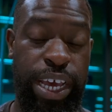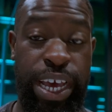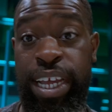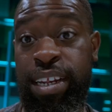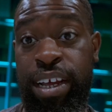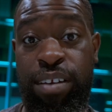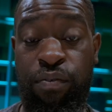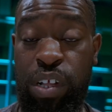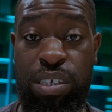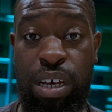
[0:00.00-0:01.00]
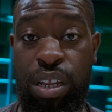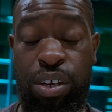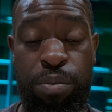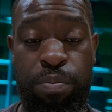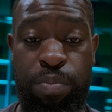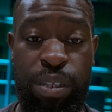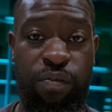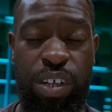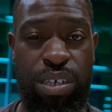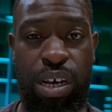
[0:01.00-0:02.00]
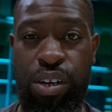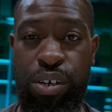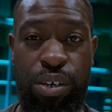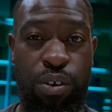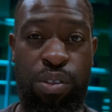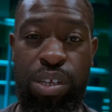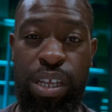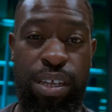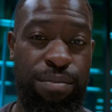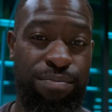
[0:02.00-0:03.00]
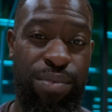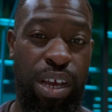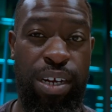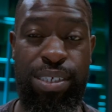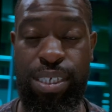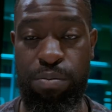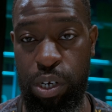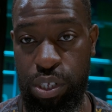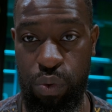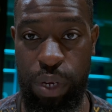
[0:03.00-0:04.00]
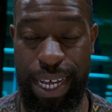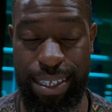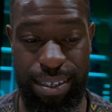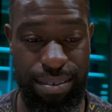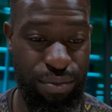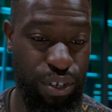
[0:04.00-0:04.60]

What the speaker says: and then false color, but false color only the R6 Mark II has it.